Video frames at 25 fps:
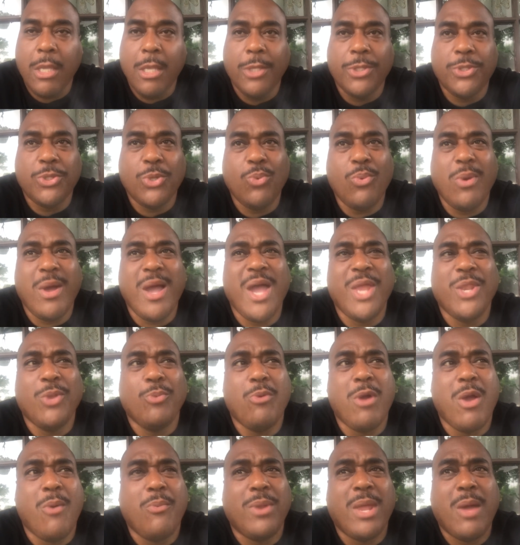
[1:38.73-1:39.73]
So why in the
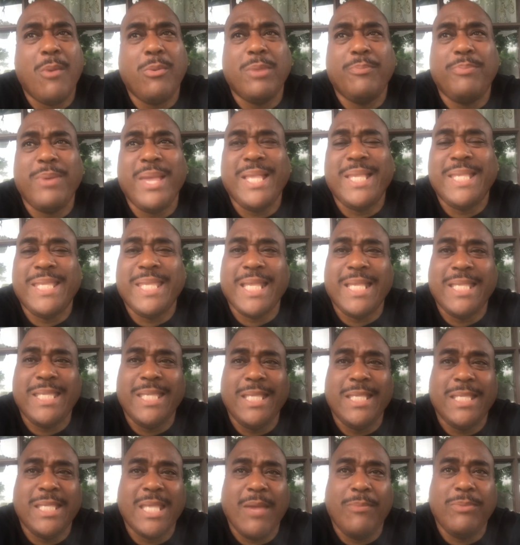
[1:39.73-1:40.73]
world would I want to pay
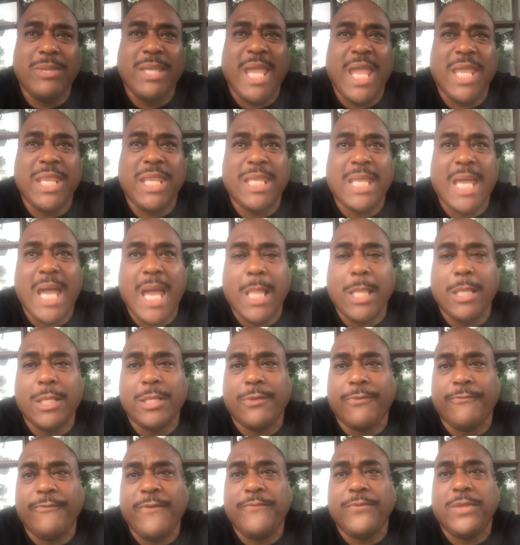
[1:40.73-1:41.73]
$60, $70, $80,
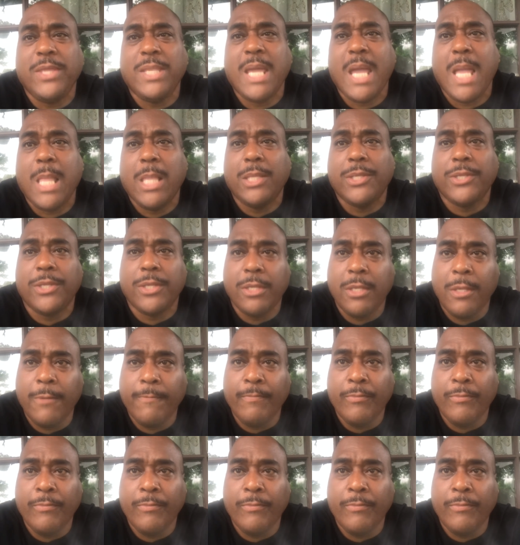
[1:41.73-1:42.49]
$50